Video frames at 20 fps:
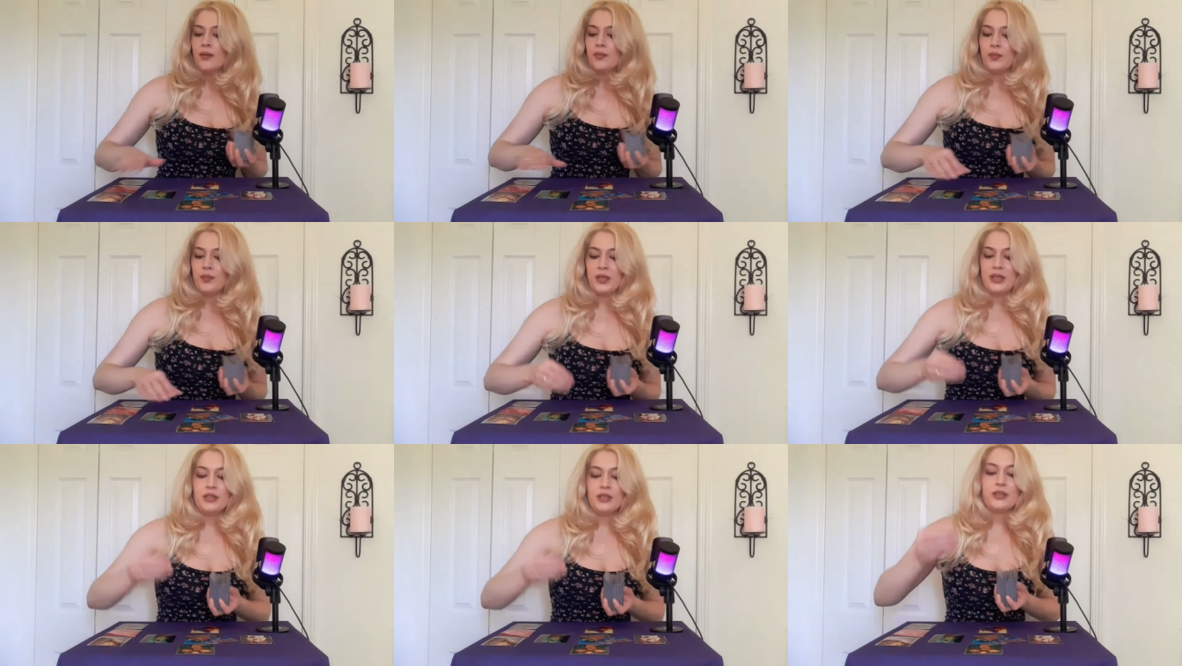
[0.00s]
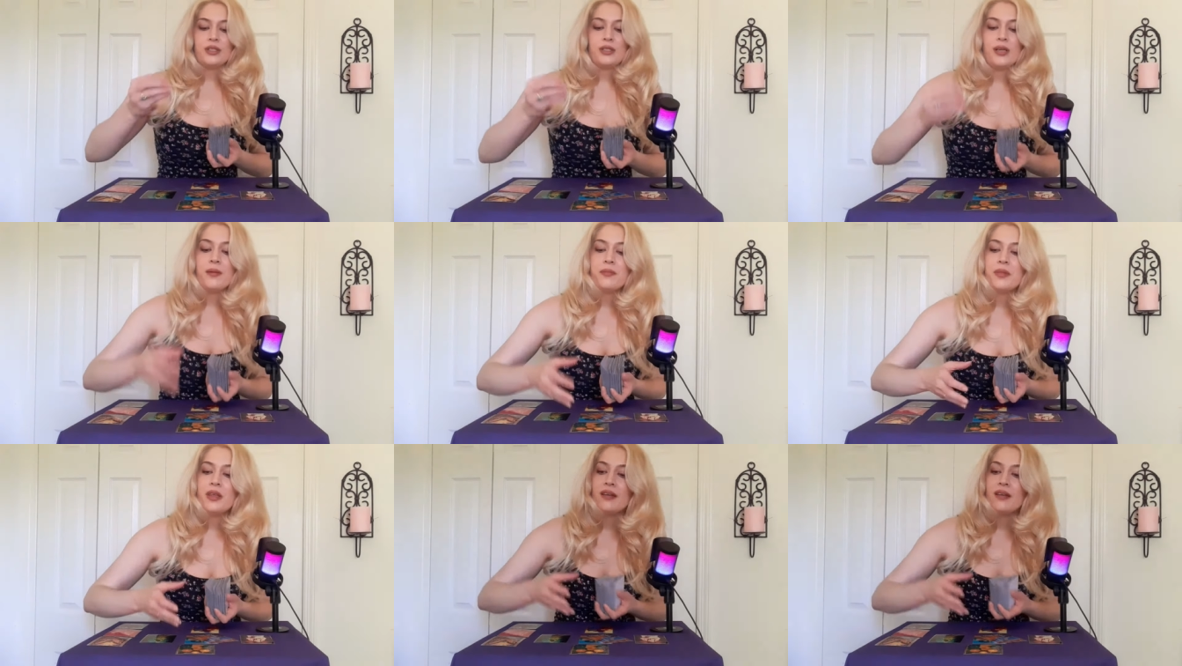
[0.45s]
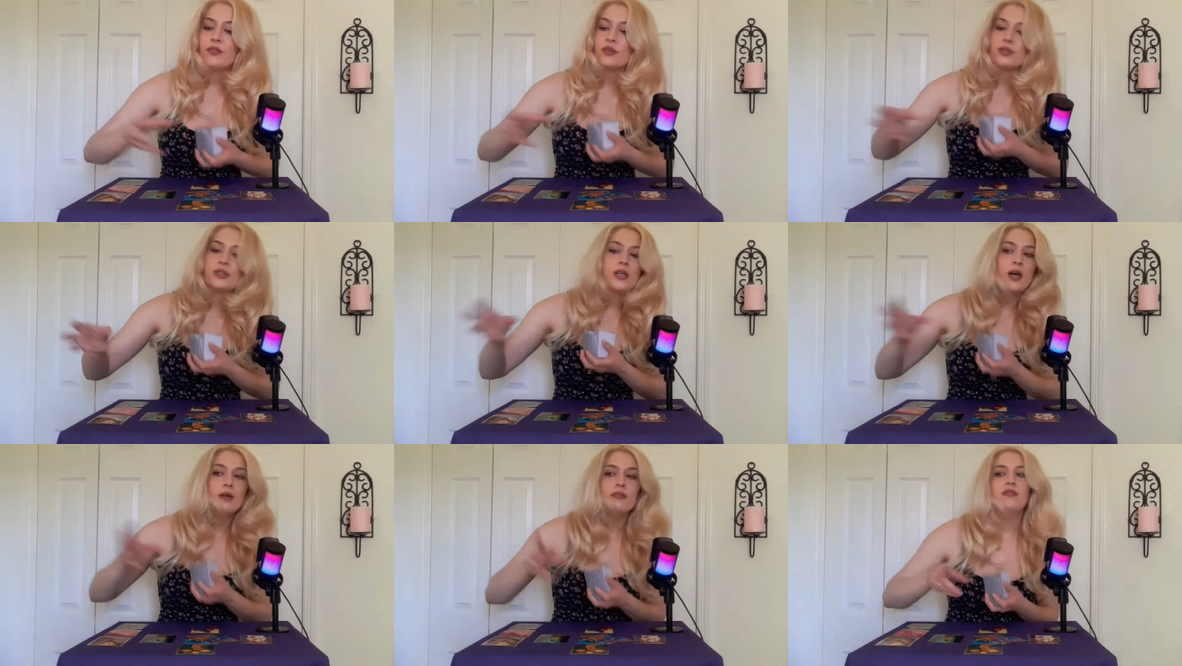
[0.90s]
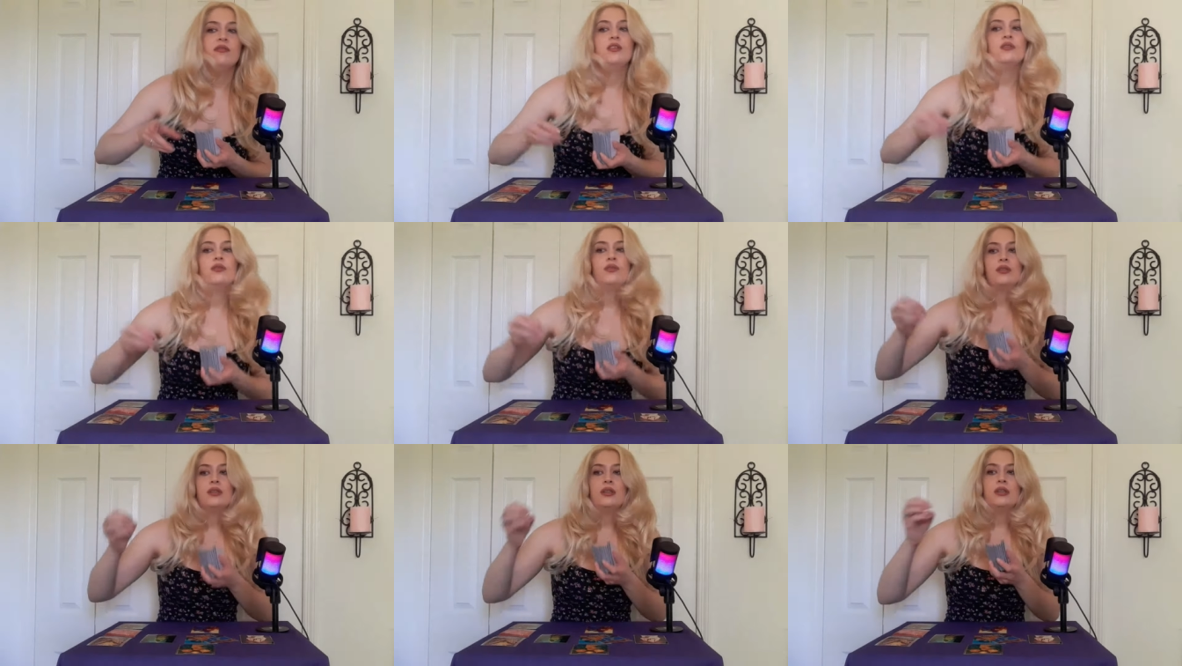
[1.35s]
But there's something, for some of
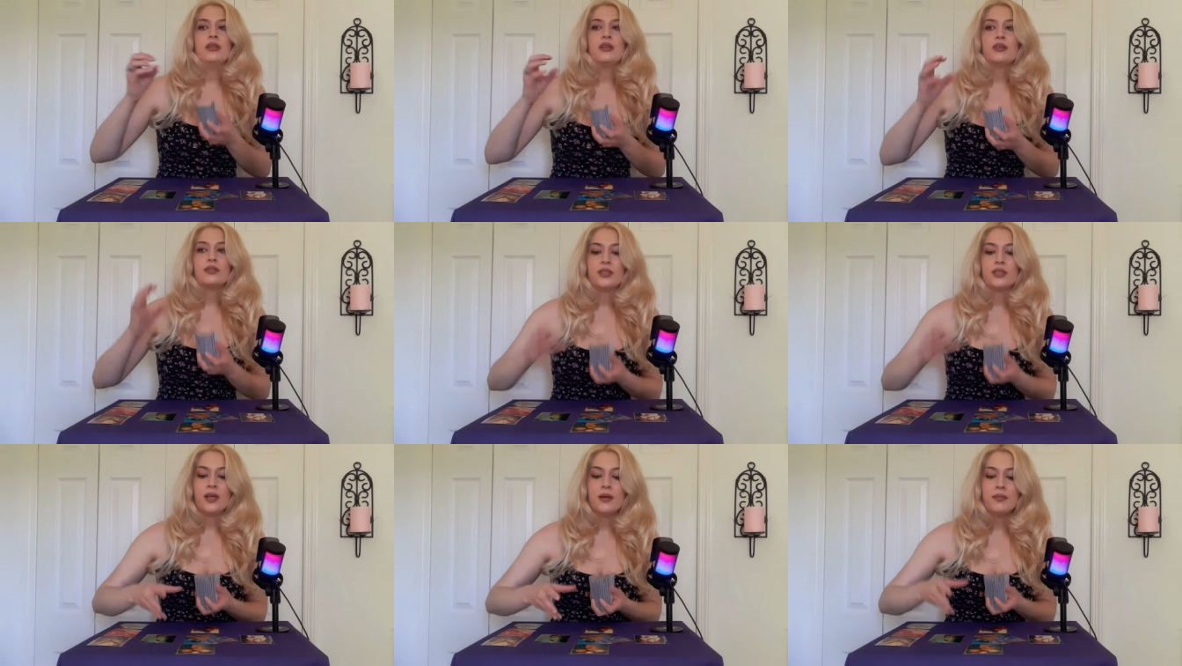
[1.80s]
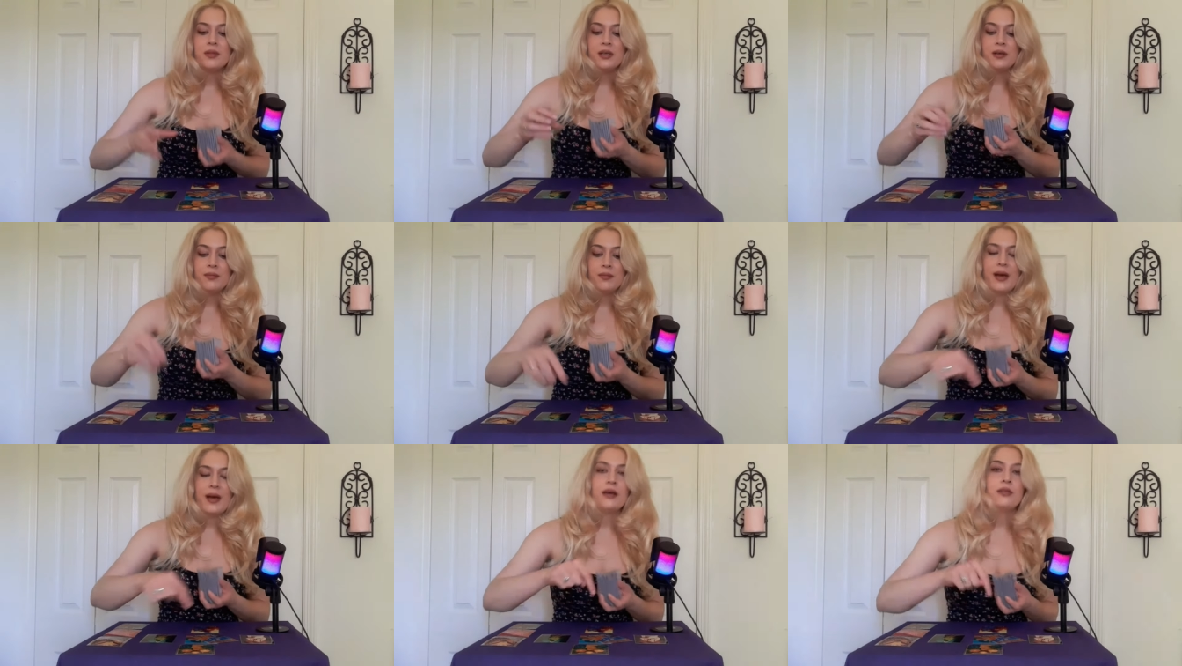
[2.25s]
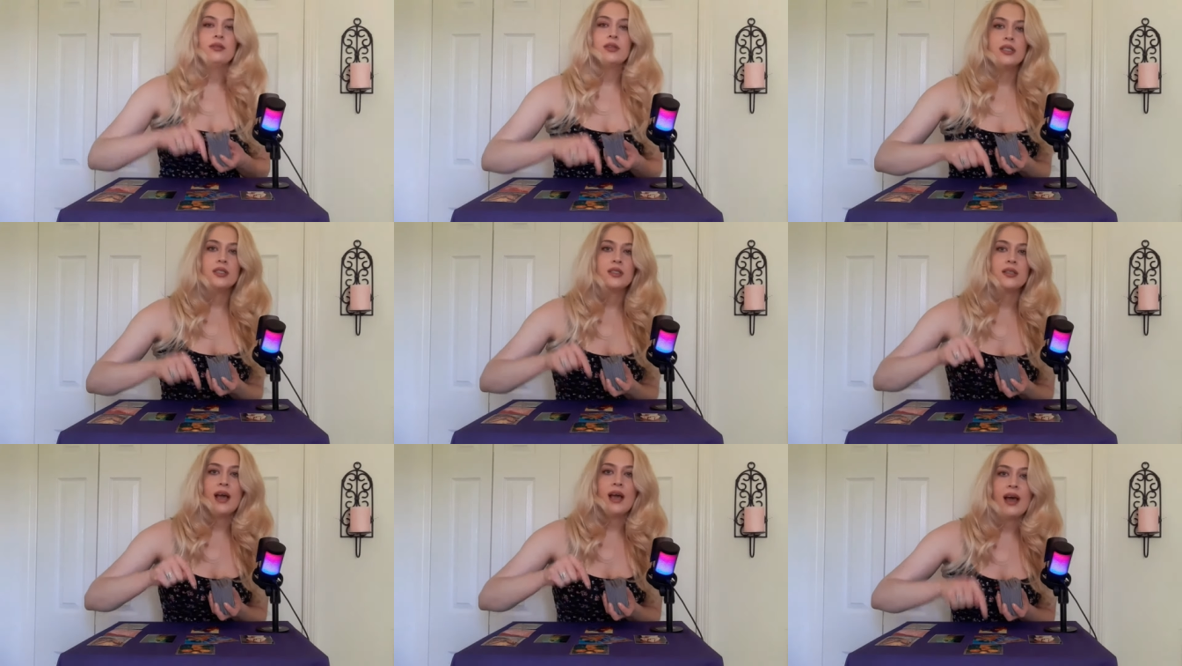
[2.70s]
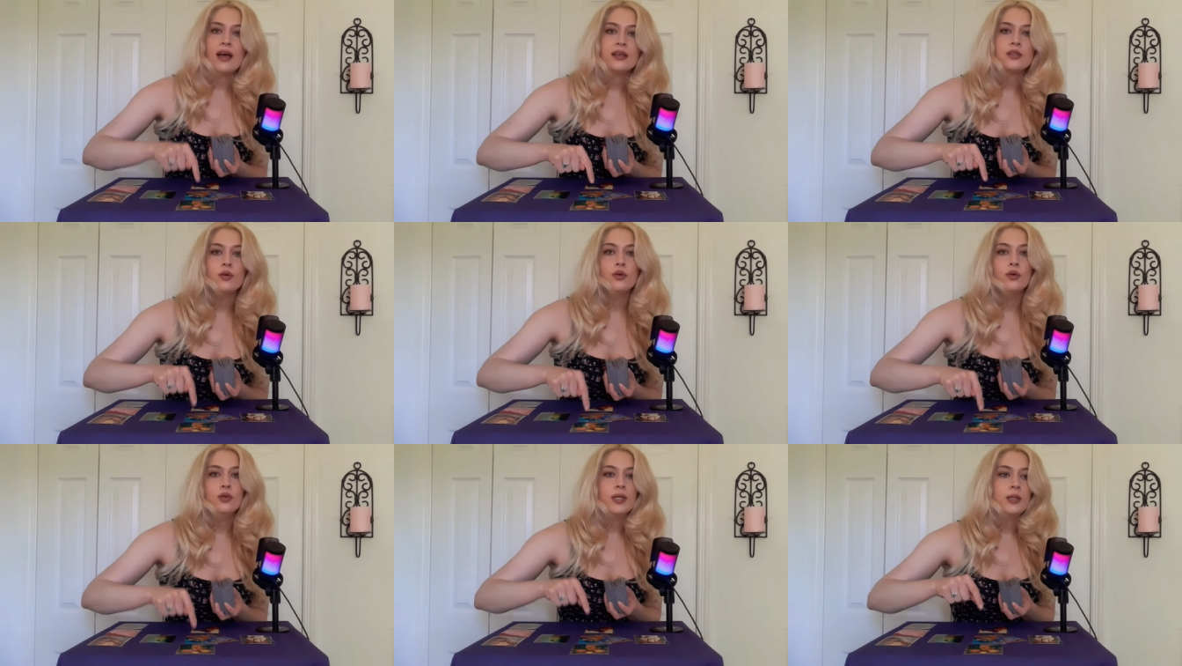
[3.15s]
you, there's something about this
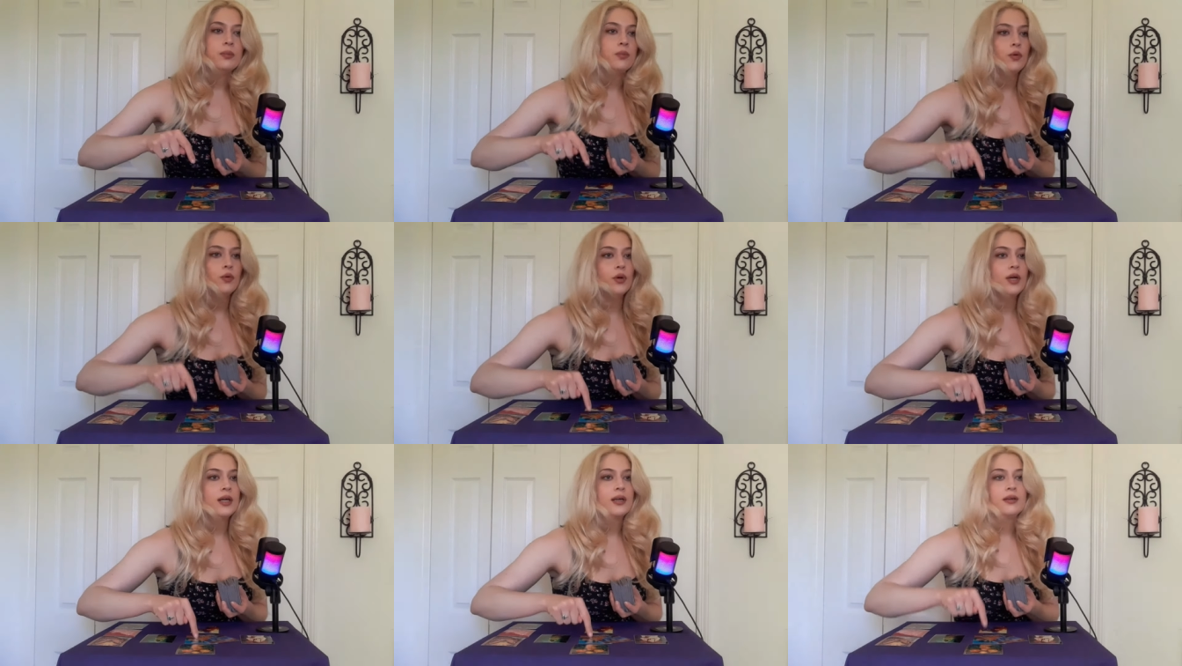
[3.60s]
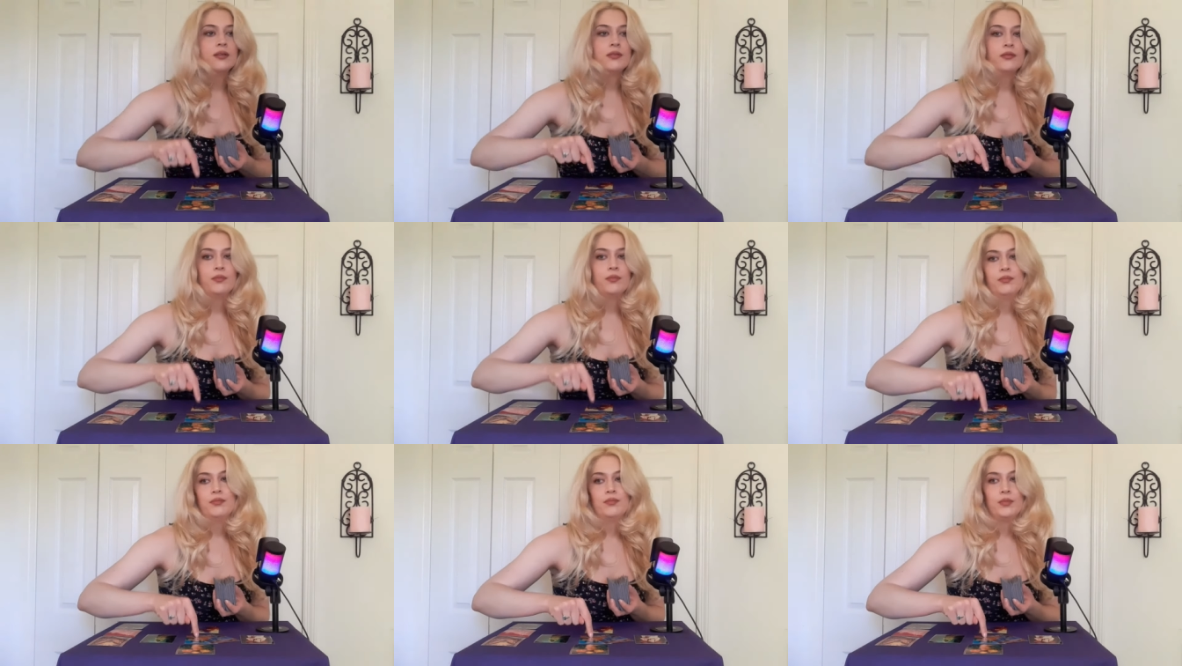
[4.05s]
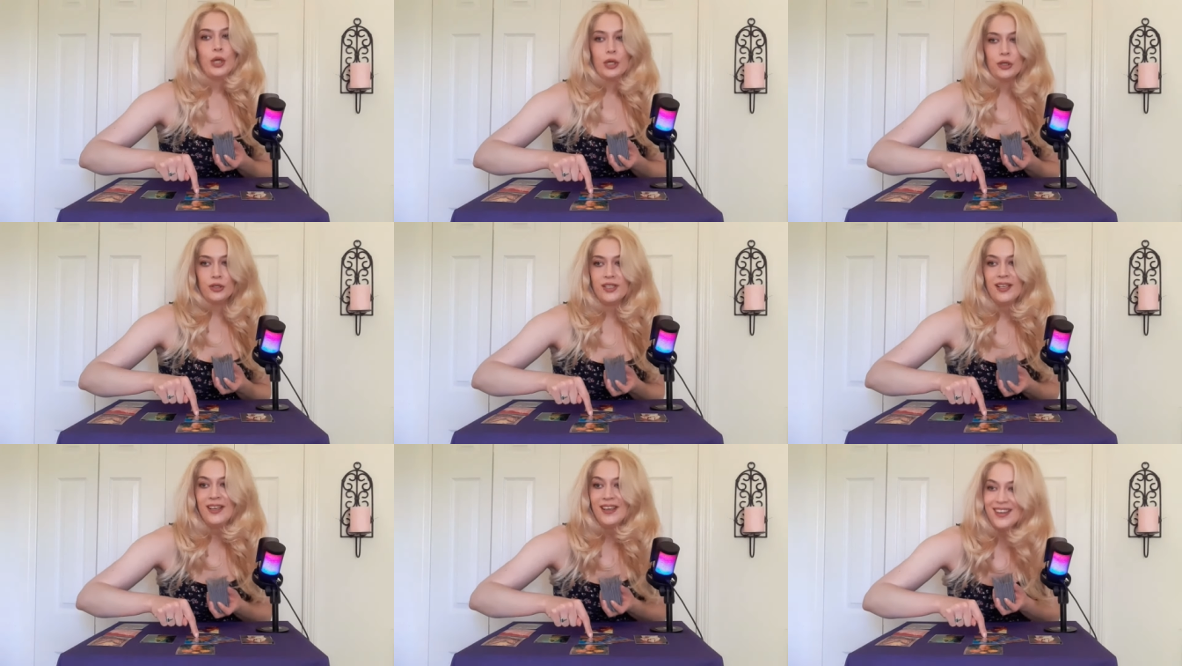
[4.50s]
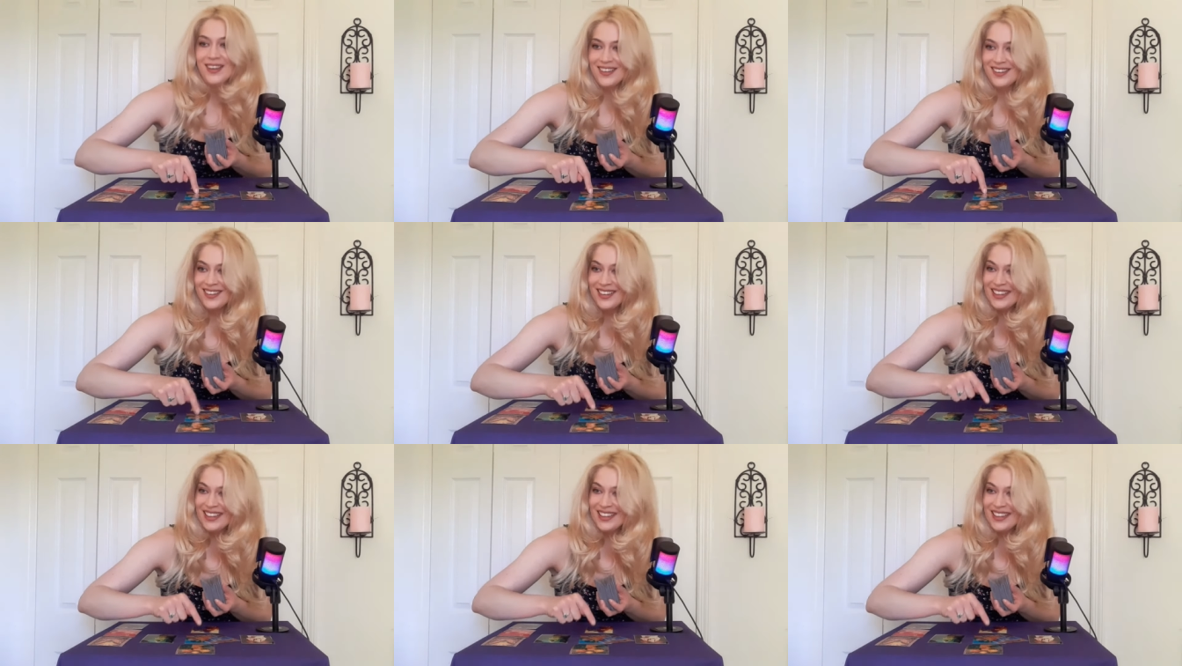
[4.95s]
assholey prick person